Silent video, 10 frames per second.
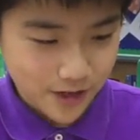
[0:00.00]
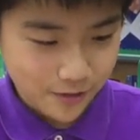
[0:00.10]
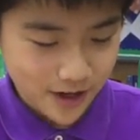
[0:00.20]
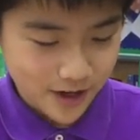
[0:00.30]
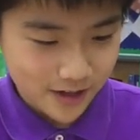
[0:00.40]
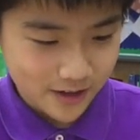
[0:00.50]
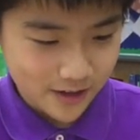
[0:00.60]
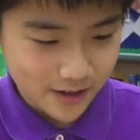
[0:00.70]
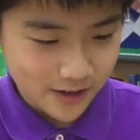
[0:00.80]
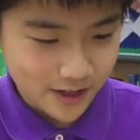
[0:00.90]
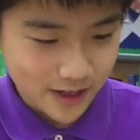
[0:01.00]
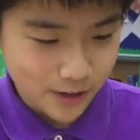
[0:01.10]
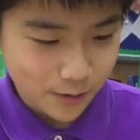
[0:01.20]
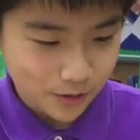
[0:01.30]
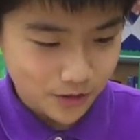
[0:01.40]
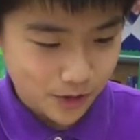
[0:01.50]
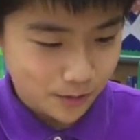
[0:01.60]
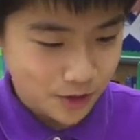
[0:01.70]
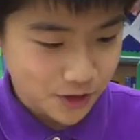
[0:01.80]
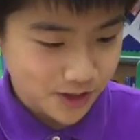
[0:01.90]
then it will start
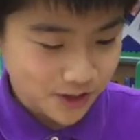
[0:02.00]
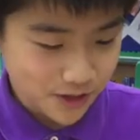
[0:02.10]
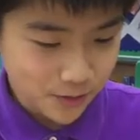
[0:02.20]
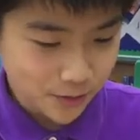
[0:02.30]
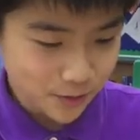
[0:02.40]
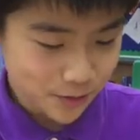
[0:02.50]
pushing into